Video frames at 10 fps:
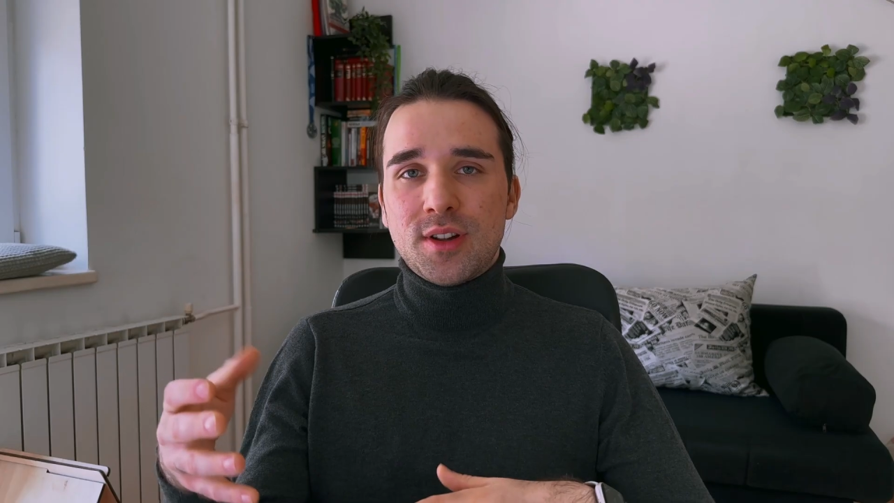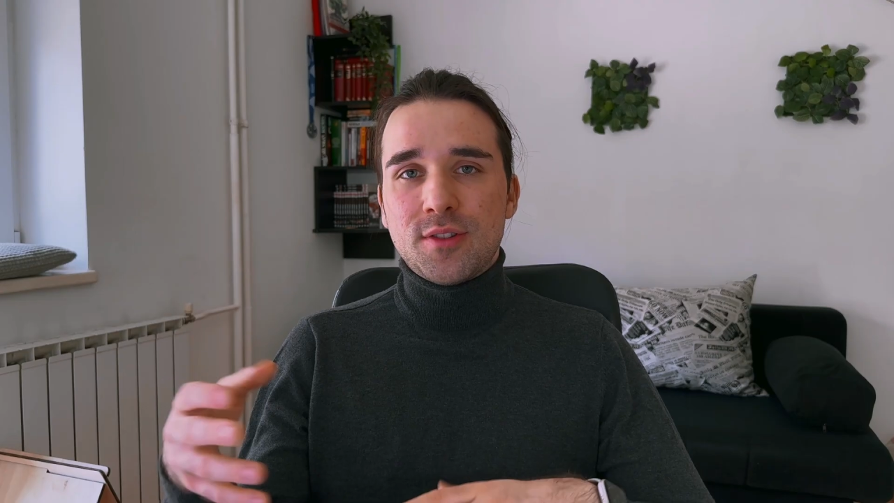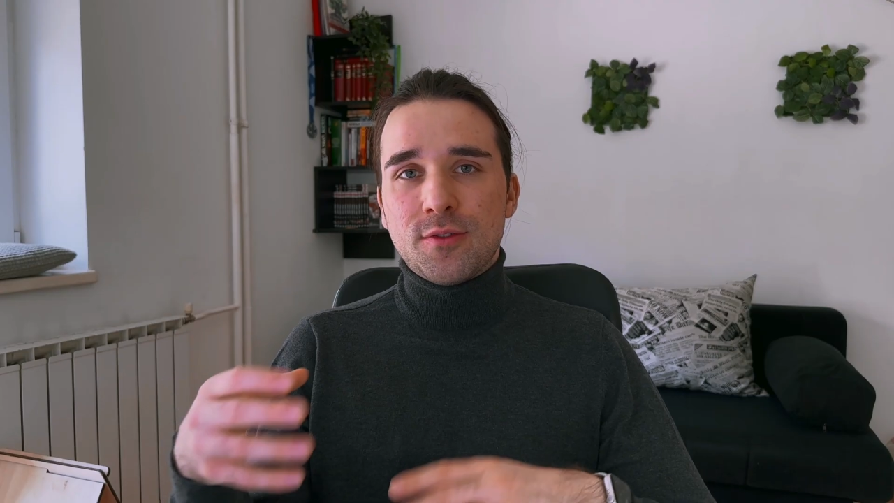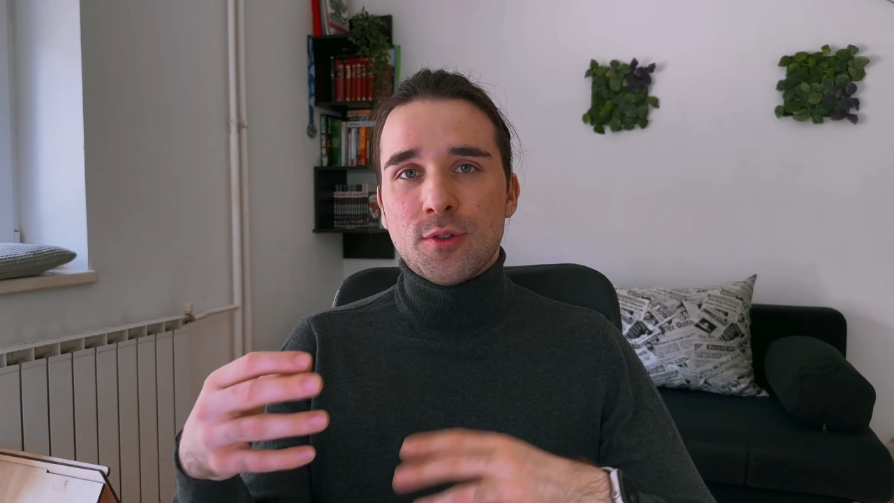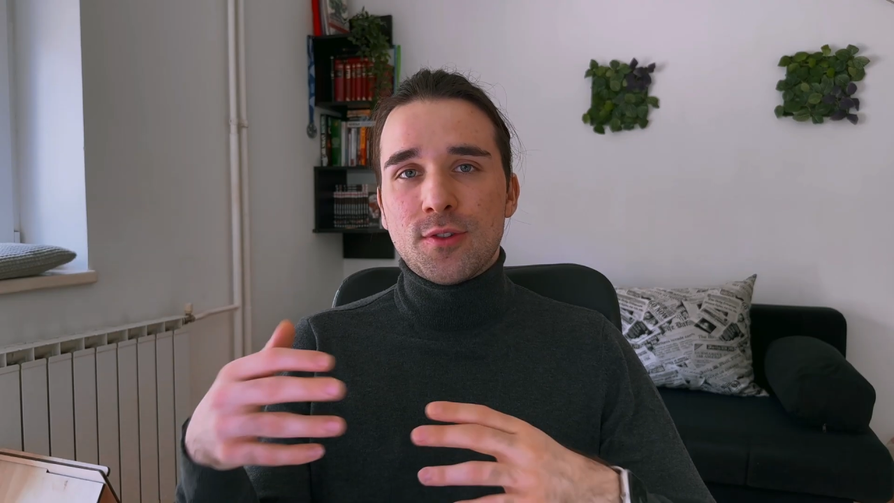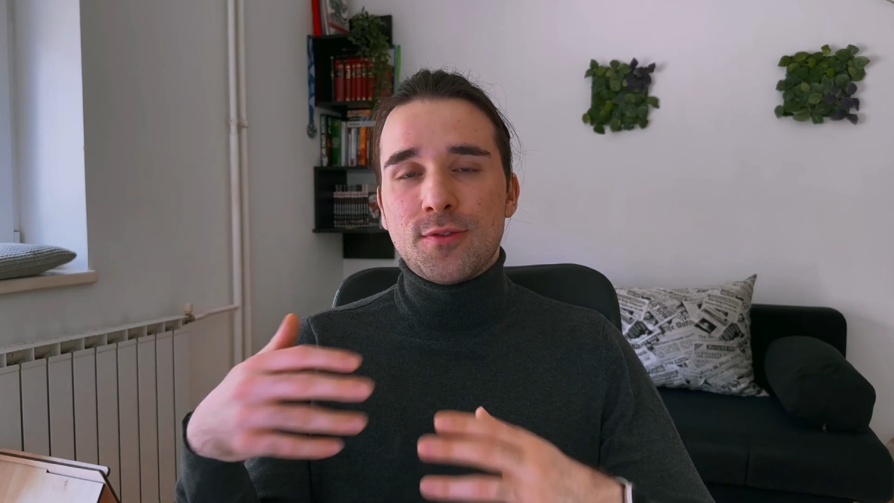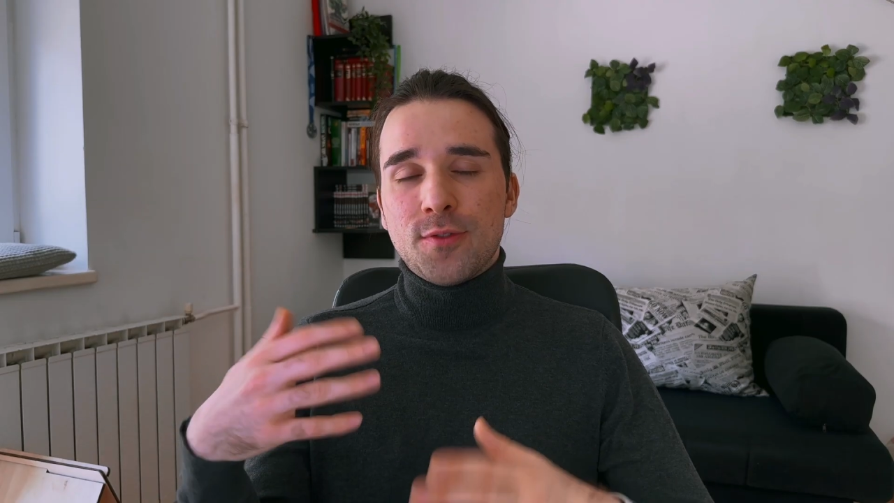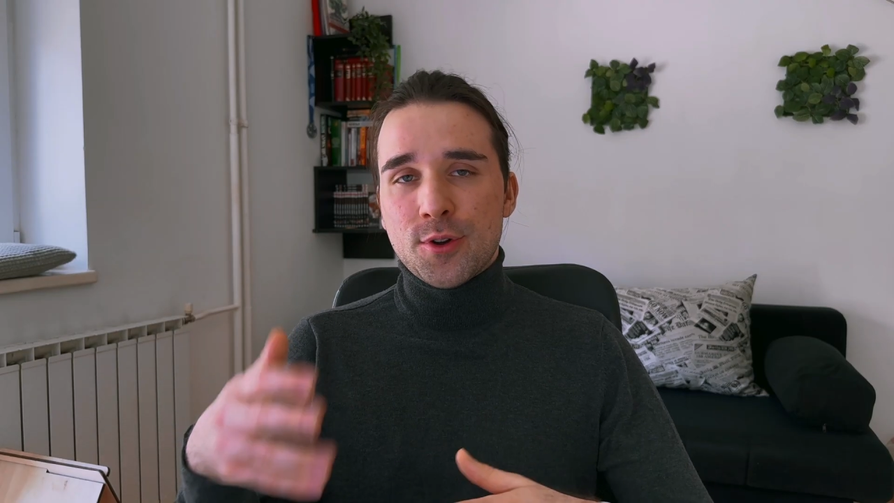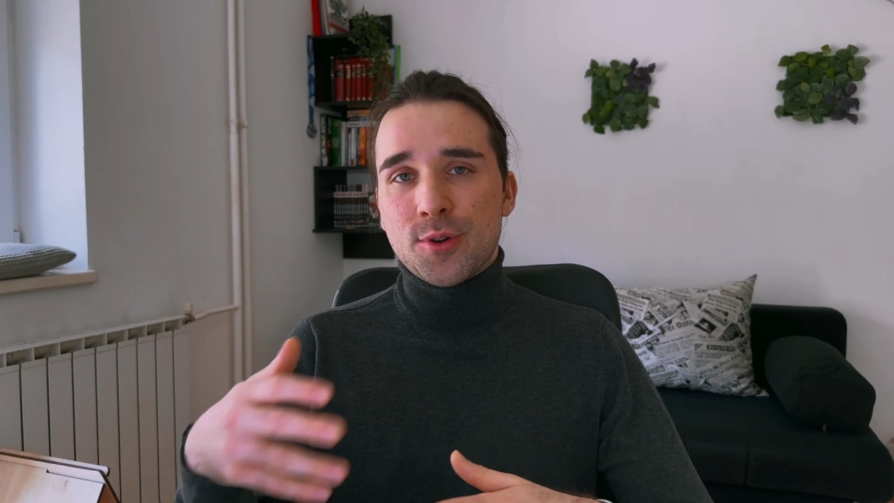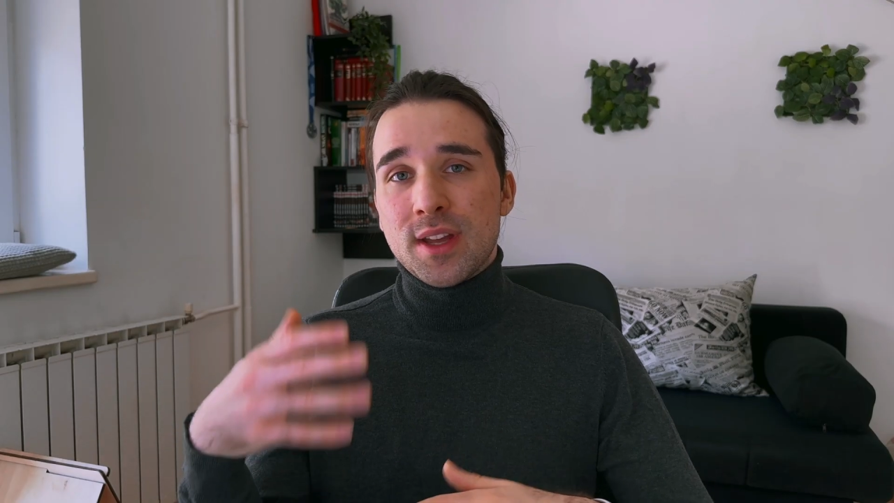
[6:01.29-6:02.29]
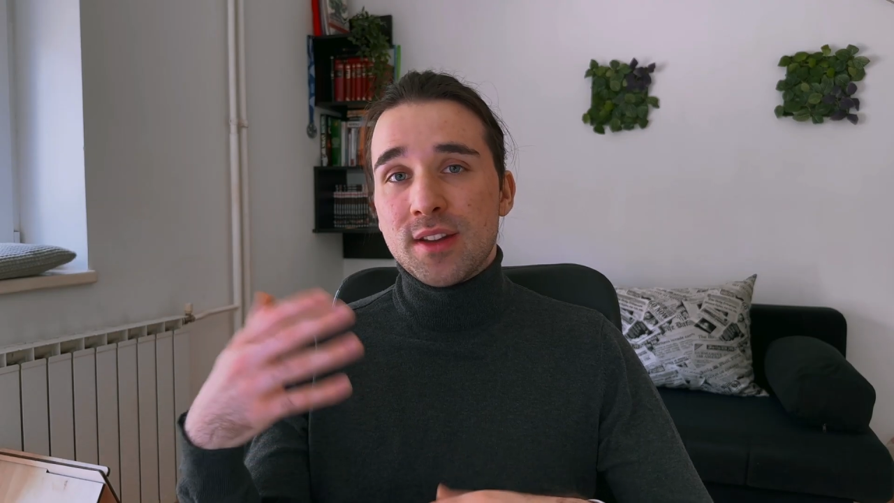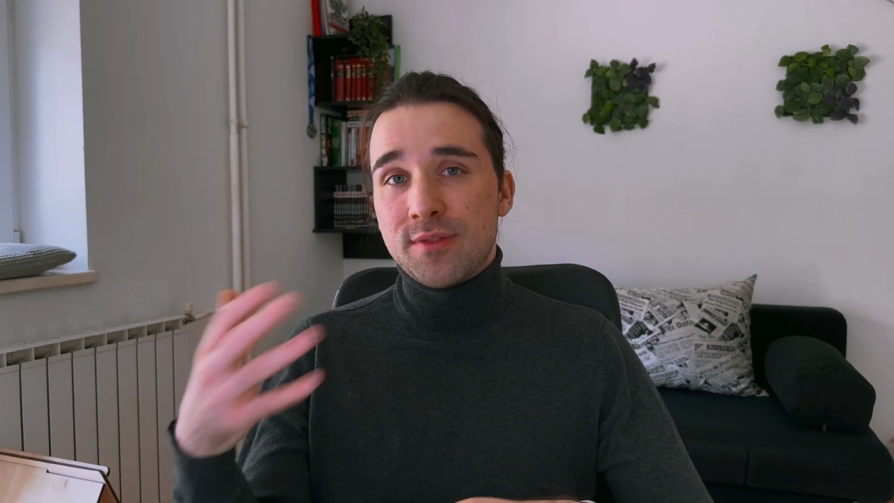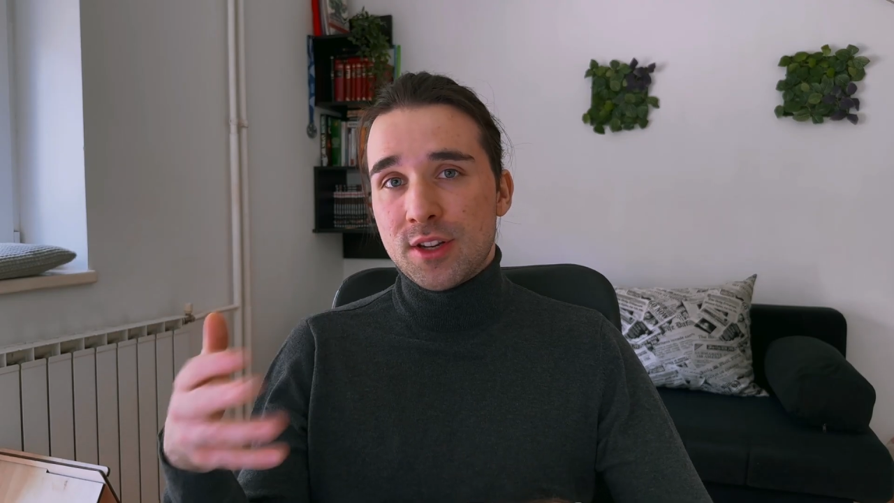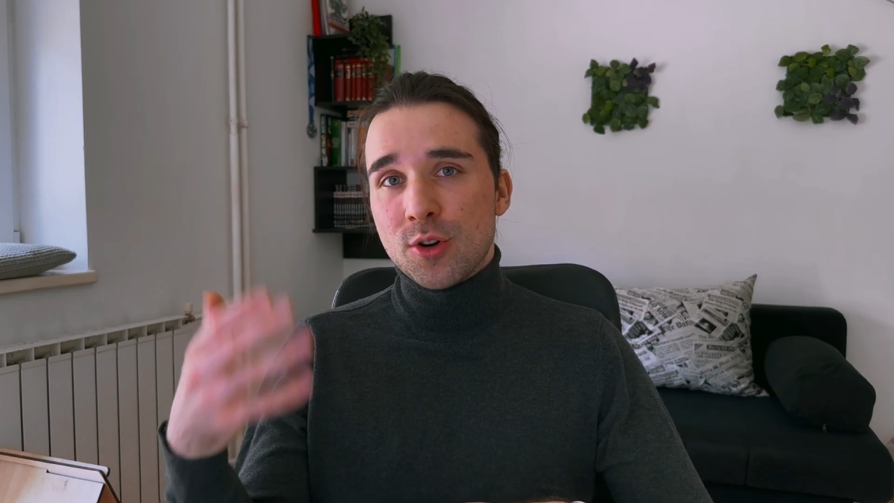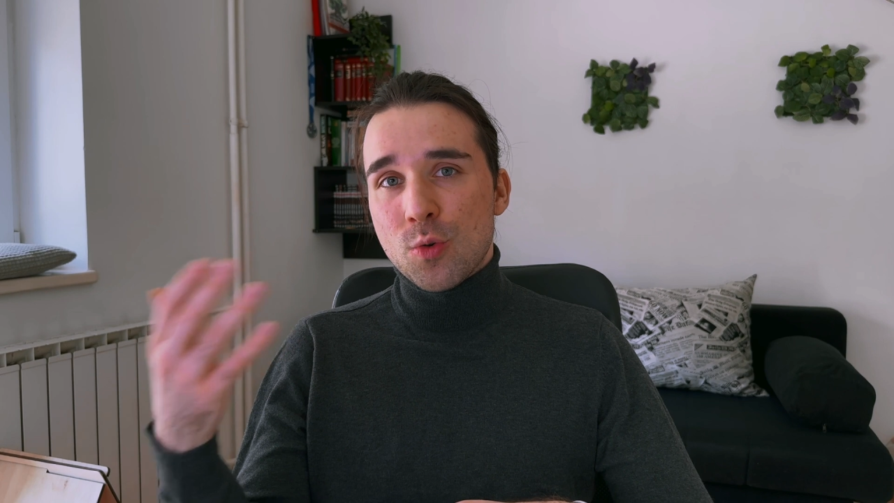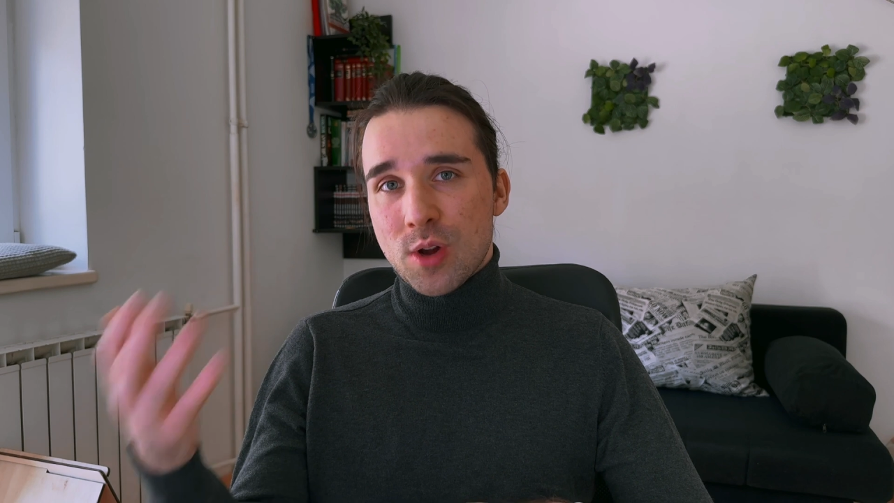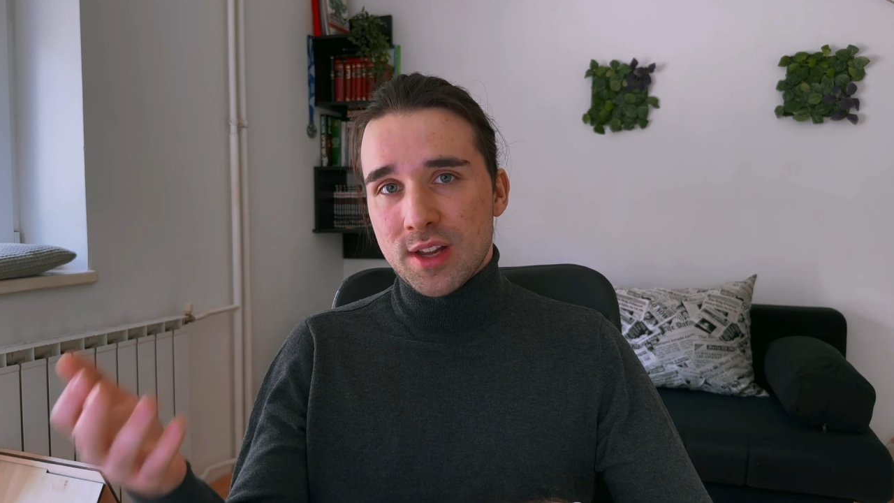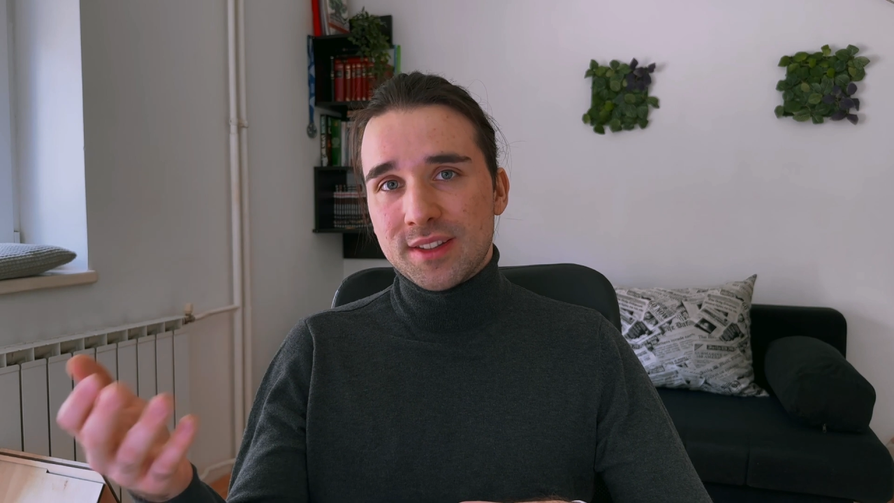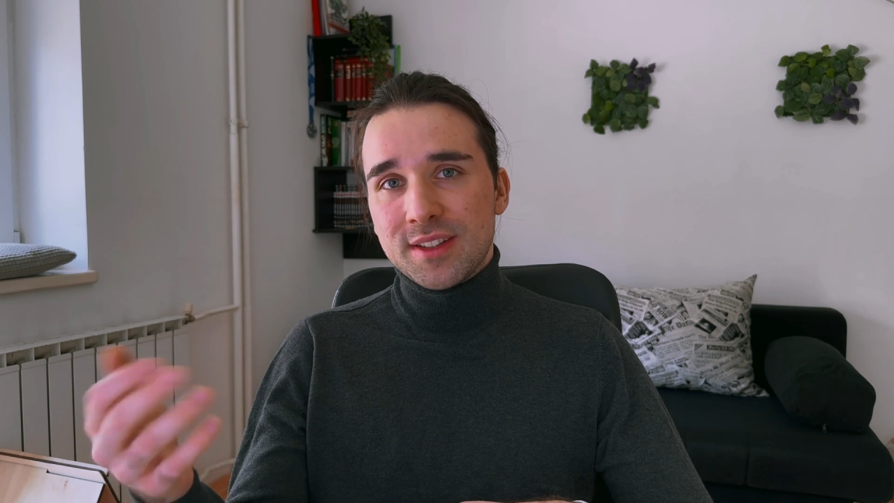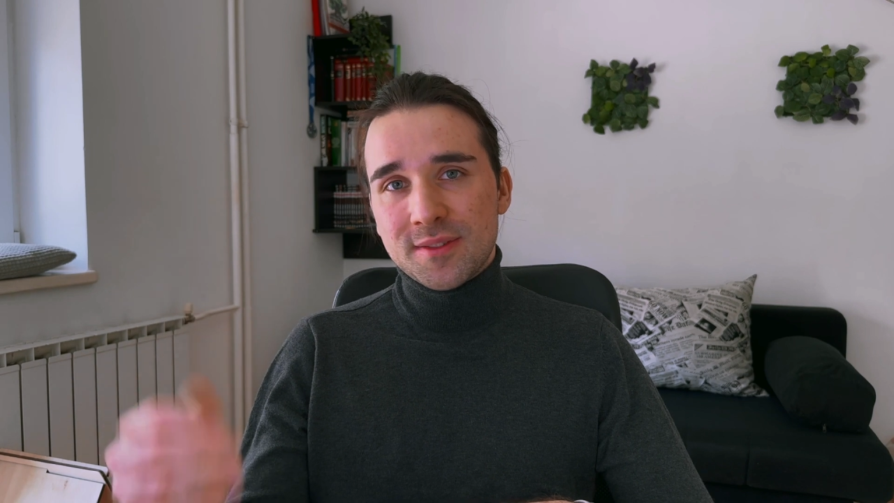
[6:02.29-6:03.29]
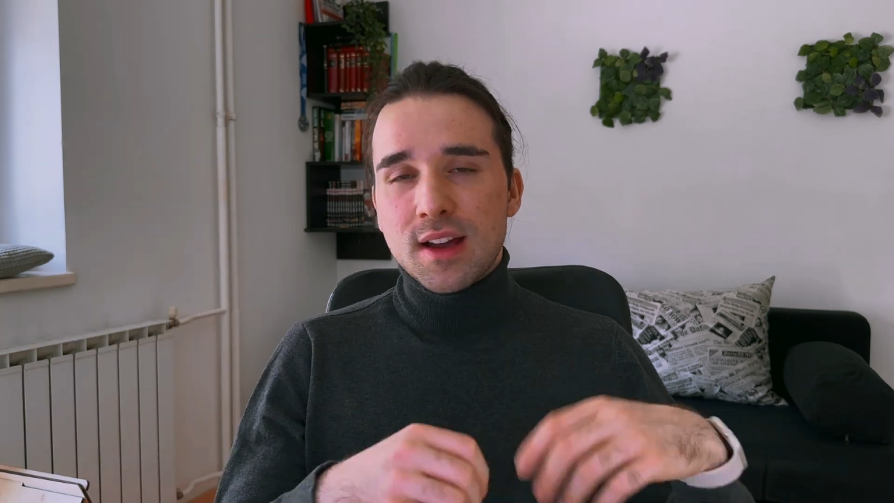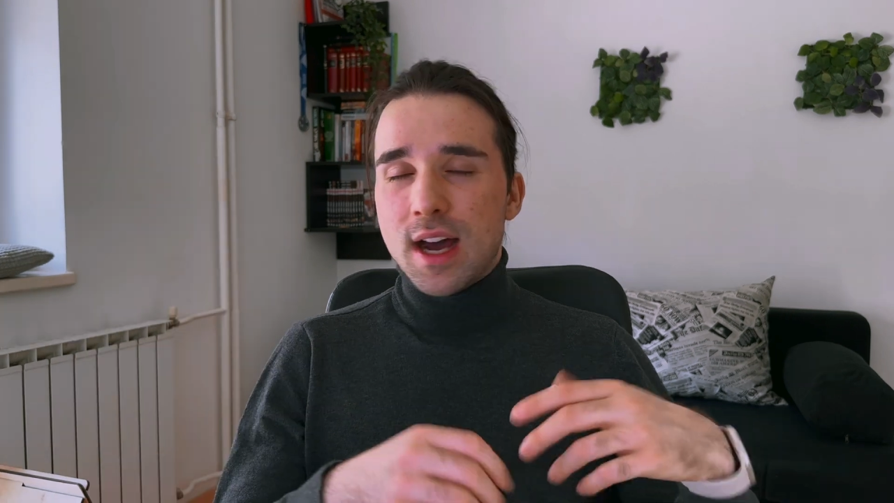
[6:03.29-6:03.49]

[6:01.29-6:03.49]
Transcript: for photo and video quality.